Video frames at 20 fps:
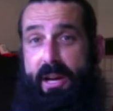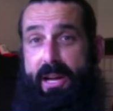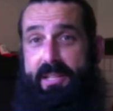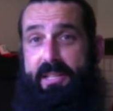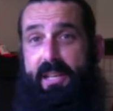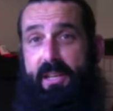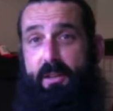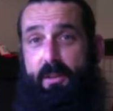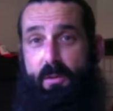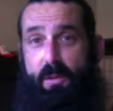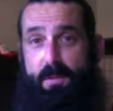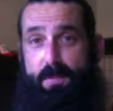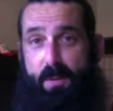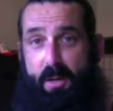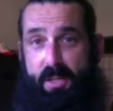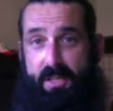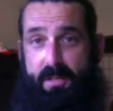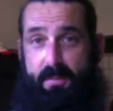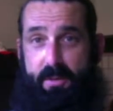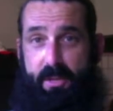I take no
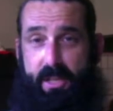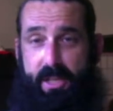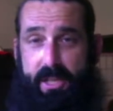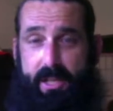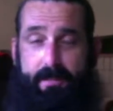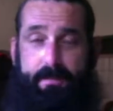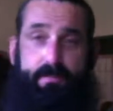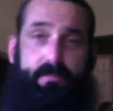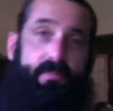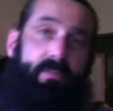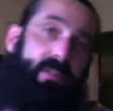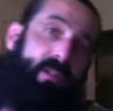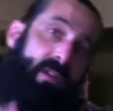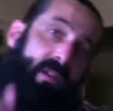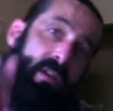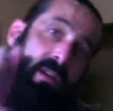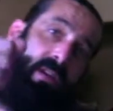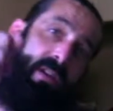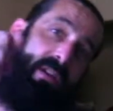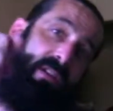responsibility.
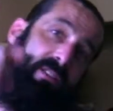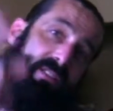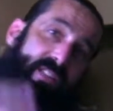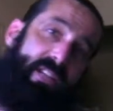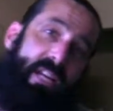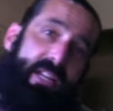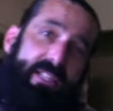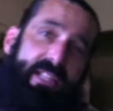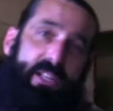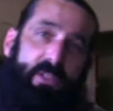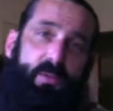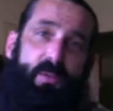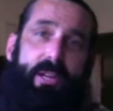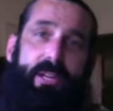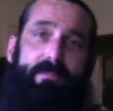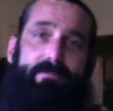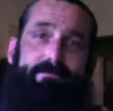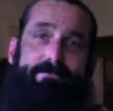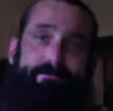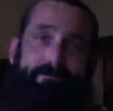See you guys next
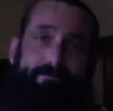week.